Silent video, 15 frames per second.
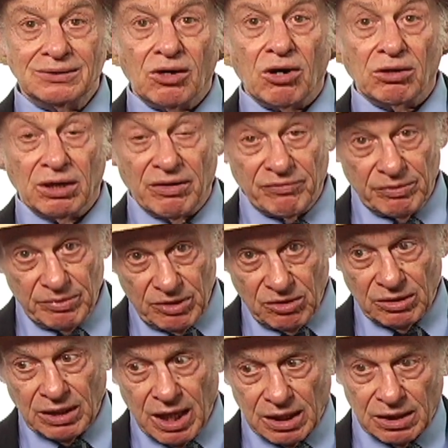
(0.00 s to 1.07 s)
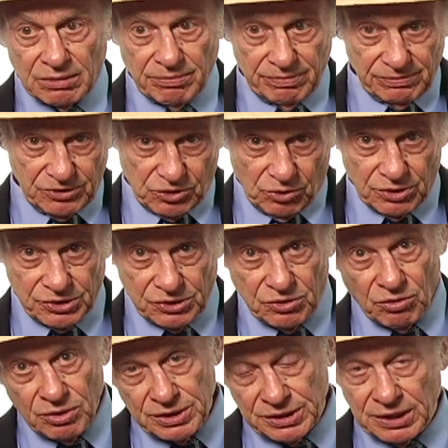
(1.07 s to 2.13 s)
All of them. There are a lot of short
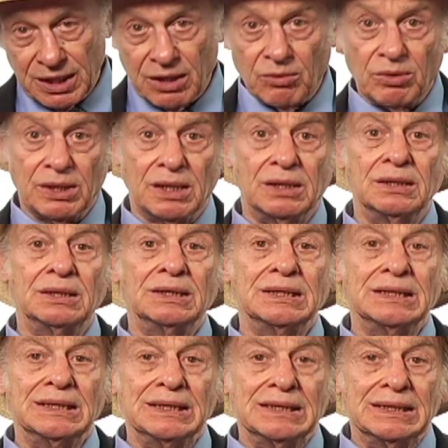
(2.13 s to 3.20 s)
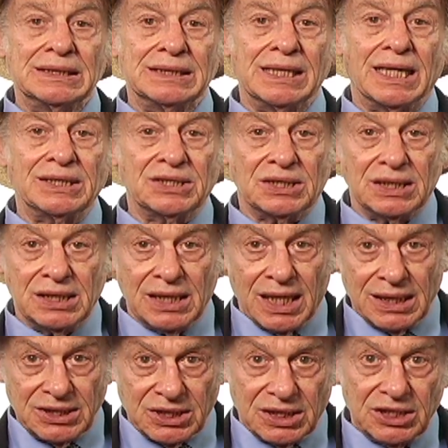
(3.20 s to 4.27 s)
stories in there with the Nicely
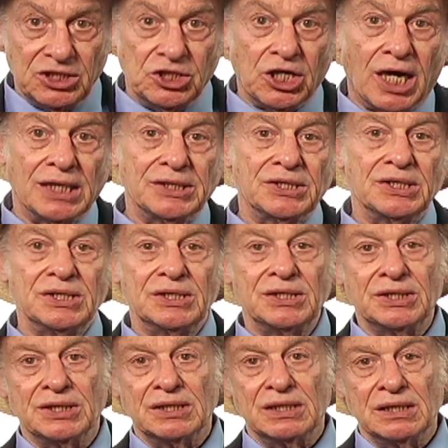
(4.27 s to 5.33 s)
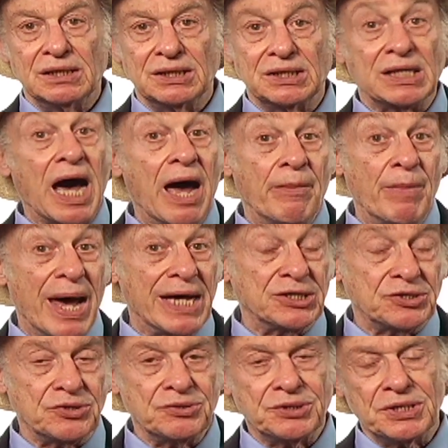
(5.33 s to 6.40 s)
Nicely Johnsons and the Sky
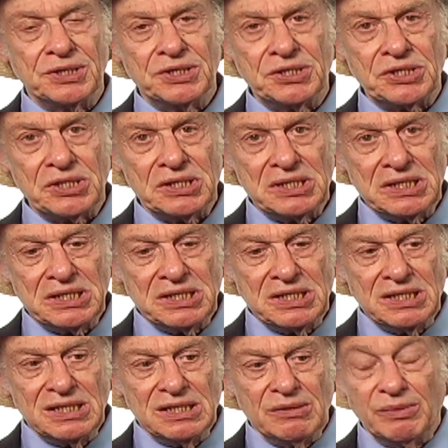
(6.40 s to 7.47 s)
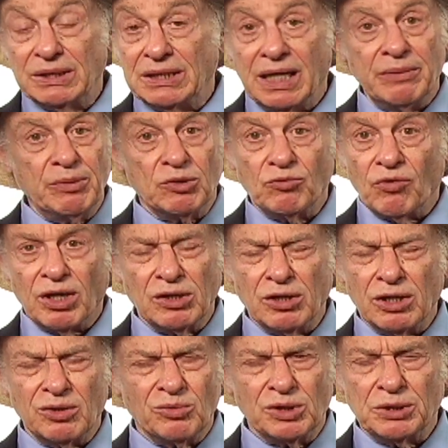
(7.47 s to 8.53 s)
Mastersons. But Damon
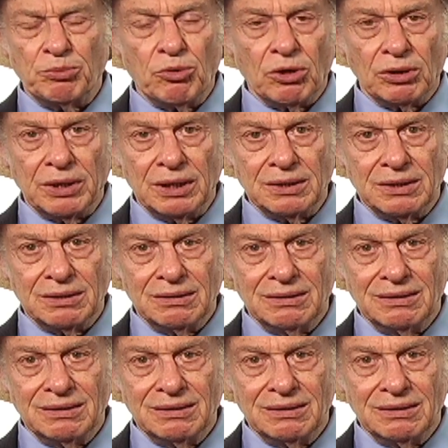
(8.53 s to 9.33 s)
Runyon was brilliant.